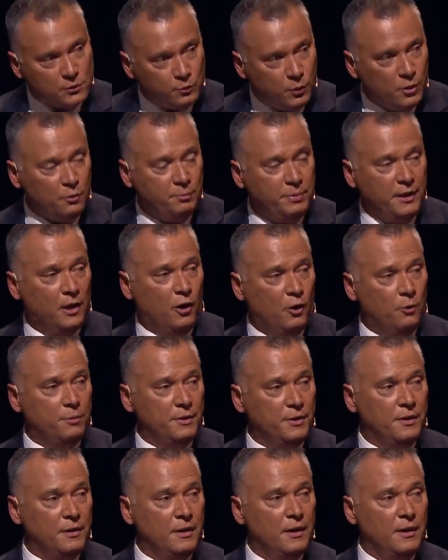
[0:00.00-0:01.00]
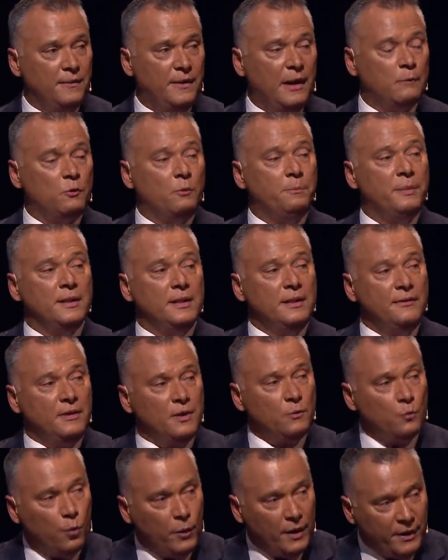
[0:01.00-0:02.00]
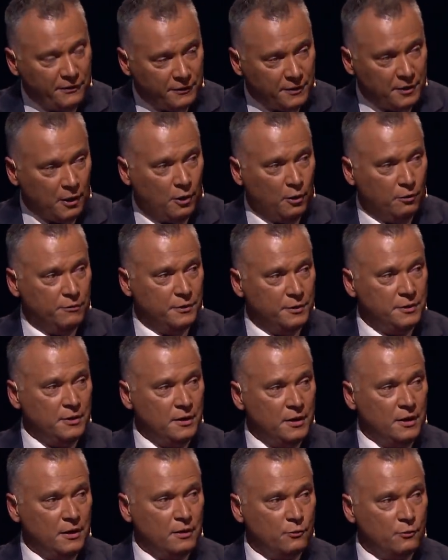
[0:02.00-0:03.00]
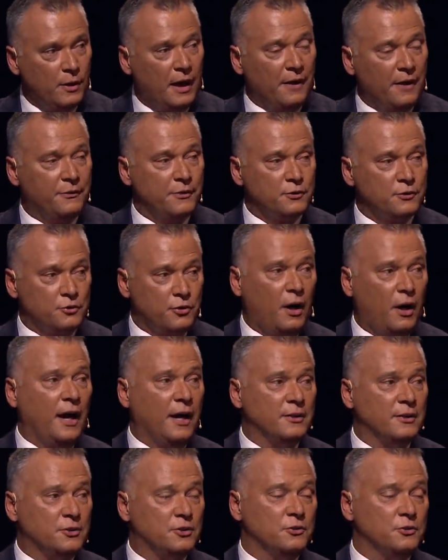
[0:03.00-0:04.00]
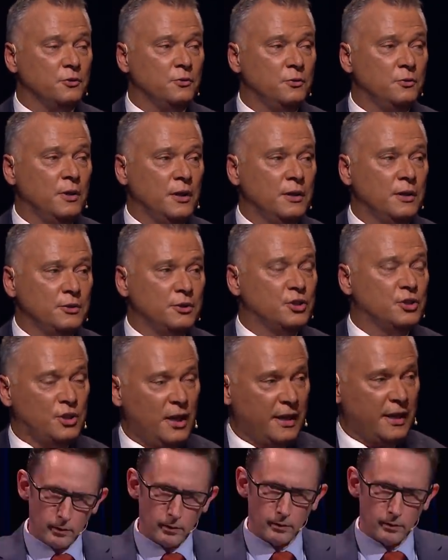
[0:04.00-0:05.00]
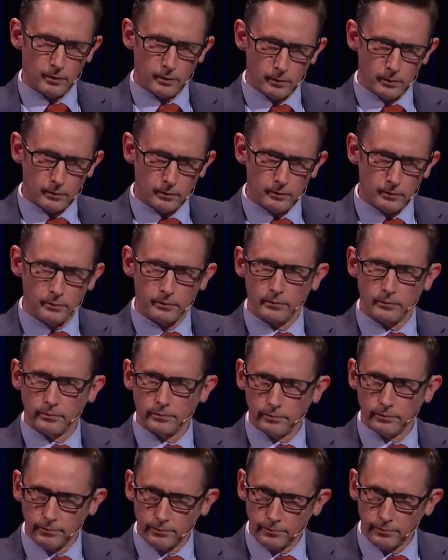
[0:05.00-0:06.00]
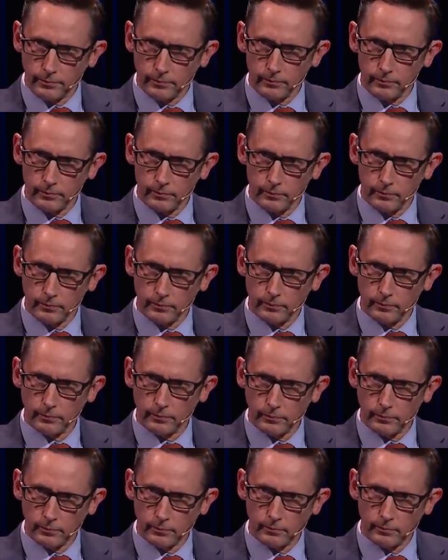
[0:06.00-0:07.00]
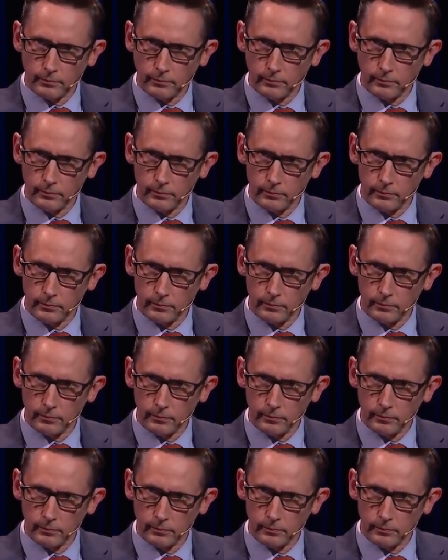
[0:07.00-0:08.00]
will be open, that we'll be living with COVID rather than trying to shut ourselves down and avoid any COVID, which in a